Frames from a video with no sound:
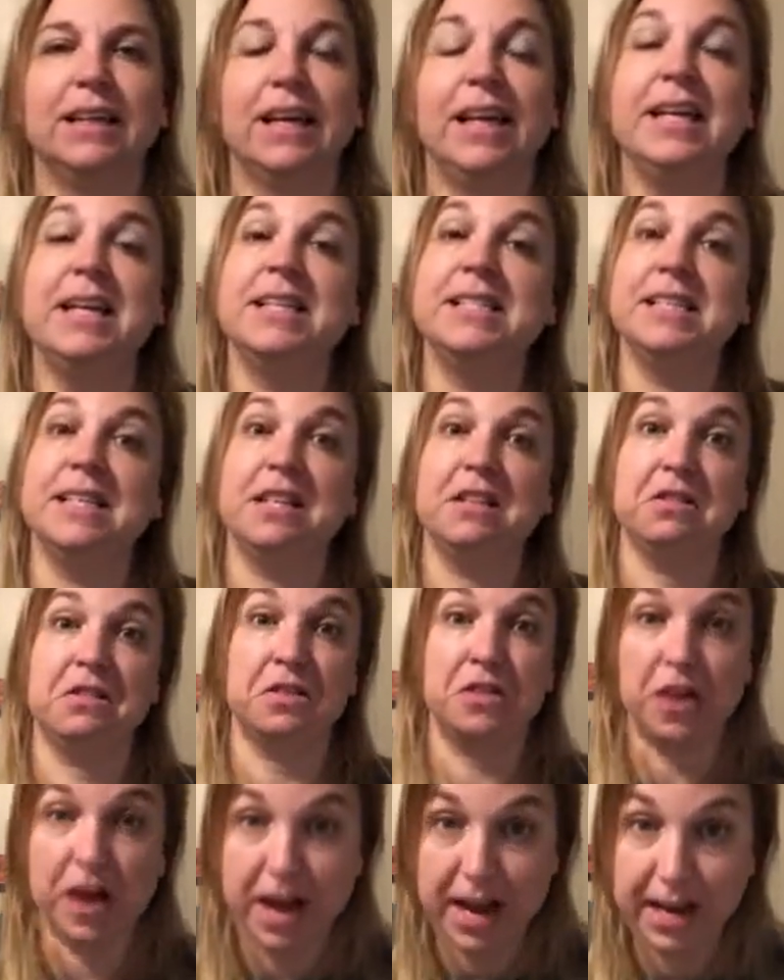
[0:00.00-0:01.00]
he doesn't
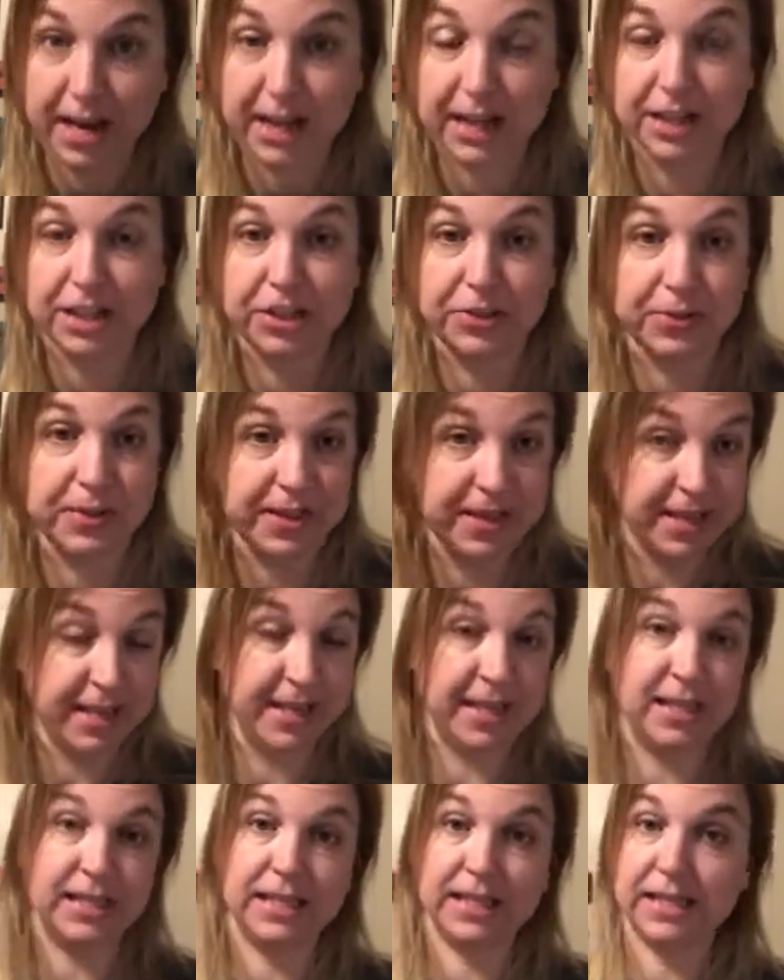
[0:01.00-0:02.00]
like doing
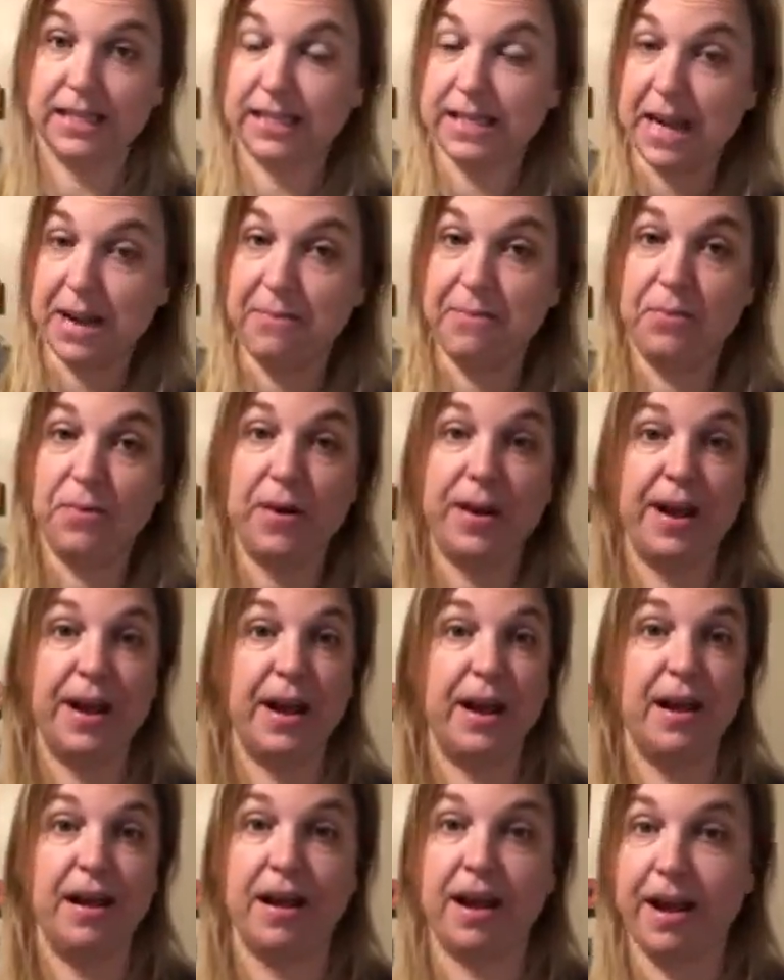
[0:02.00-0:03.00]
things the same
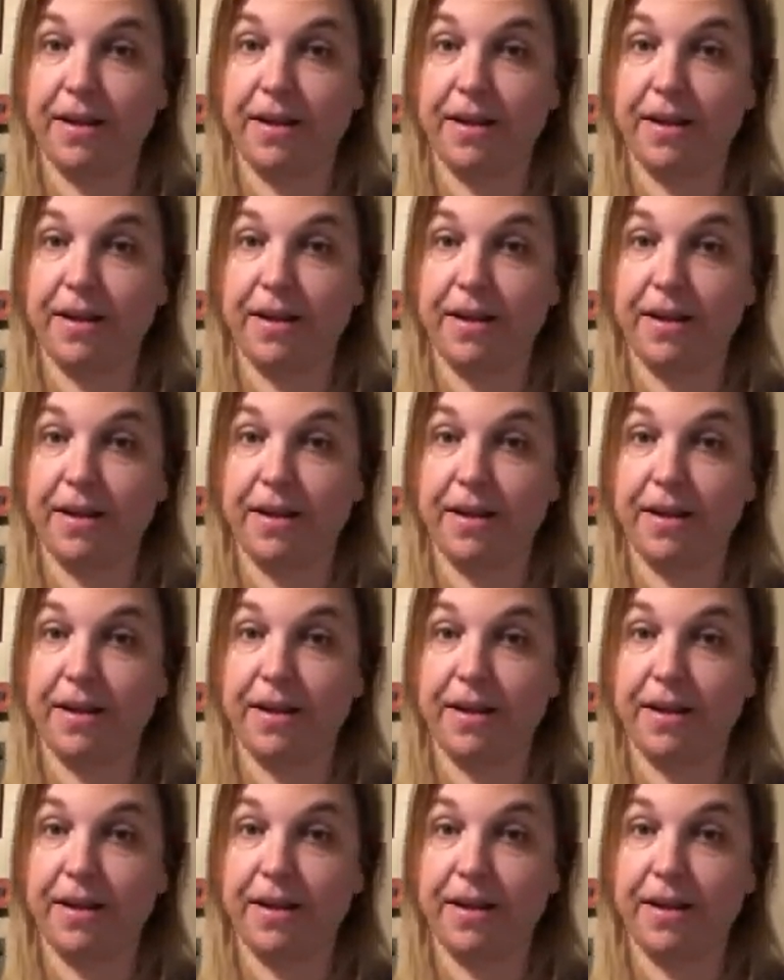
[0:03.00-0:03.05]
way